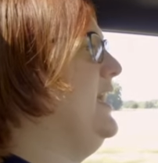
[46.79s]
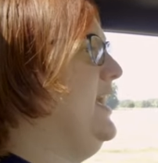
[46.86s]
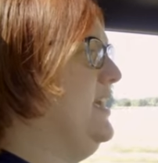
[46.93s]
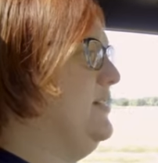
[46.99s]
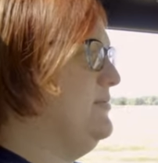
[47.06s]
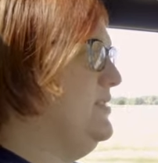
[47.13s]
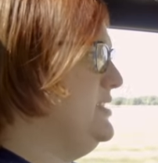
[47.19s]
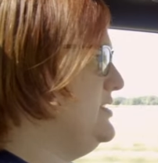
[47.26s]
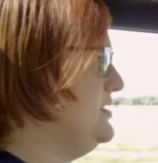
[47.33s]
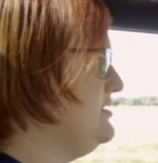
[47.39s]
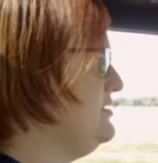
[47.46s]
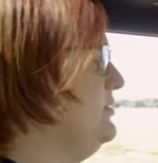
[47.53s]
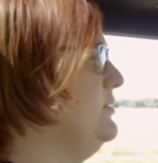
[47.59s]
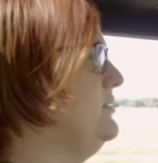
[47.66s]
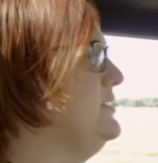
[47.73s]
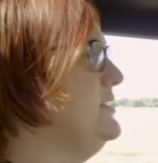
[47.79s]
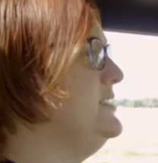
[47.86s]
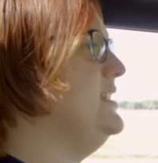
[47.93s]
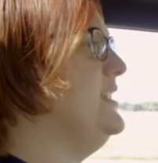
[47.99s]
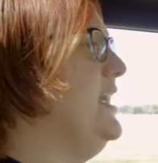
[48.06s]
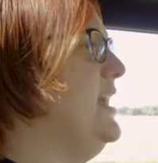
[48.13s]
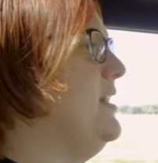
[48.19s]
and we just hauled it
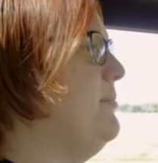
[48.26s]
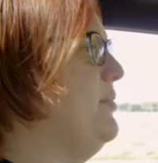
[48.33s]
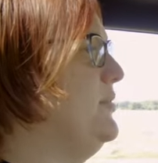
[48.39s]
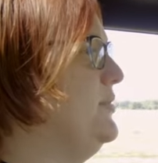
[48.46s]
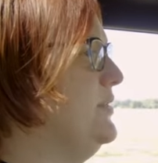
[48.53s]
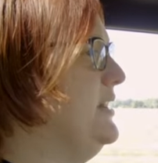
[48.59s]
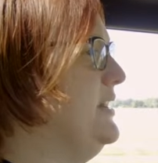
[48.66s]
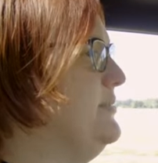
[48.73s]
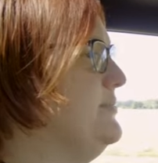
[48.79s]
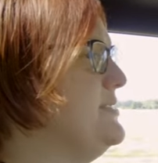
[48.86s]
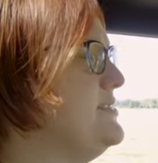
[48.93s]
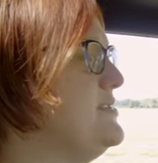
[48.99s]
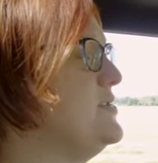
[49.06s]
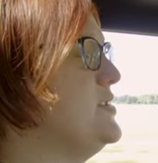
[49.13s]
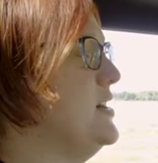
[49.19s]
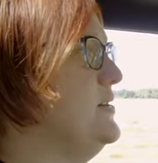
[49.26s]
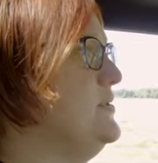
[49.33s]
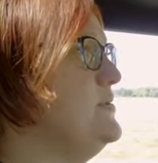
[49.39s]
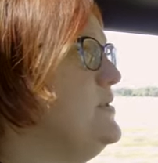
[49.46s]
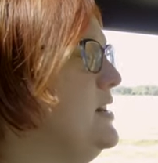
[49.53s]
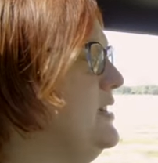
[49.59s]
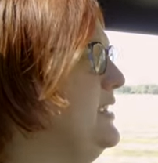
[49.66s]
to the airport, and it was
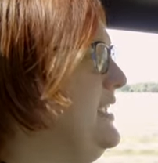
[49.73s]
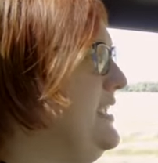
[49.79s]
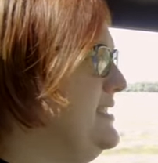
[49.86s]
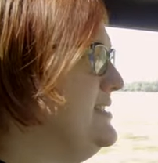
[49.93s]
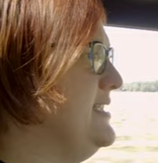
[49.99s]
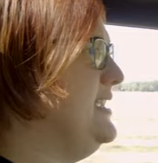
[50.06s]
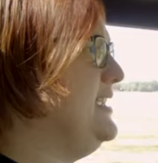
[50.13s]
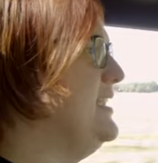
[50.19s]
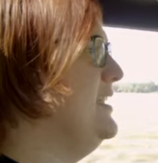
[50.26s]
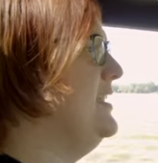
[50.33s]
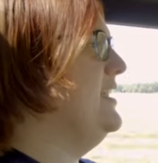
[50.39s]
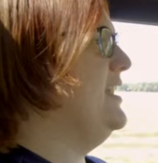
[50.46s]
so easy